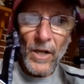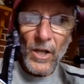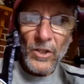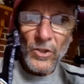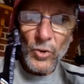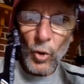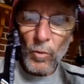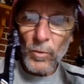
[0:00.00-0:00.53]

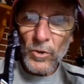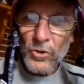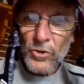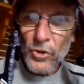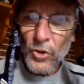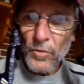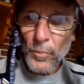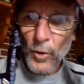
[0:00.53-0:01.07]
Normal
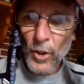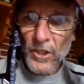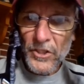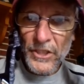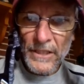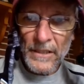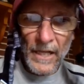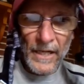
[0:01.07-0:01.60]

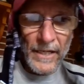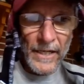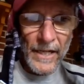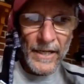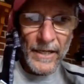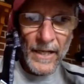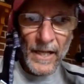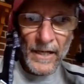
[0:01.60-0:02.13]
toothbrushing, da da da da
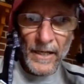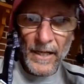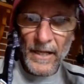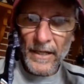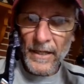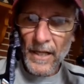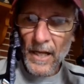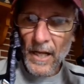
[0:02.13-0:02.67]
da da da
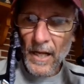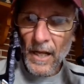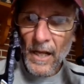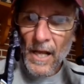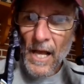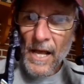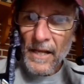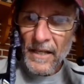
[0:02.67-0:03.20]
da,
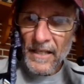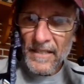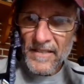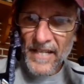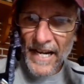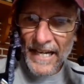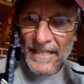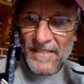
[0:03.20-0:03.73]

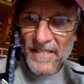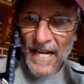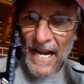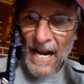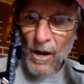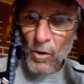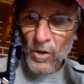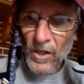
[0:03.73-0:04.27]
contains
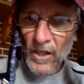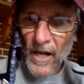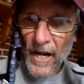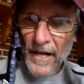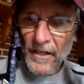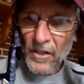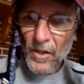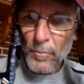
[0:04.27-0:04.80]

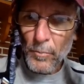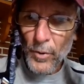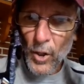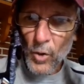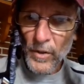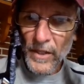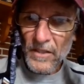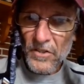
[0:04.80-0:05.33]
alkaline
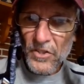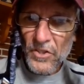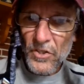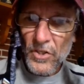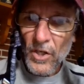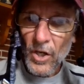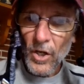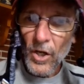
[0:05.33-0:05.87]
components.
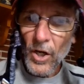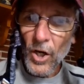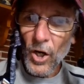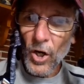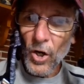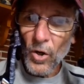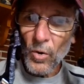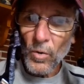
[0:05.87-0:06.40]

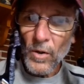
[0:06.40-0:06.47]
Oh,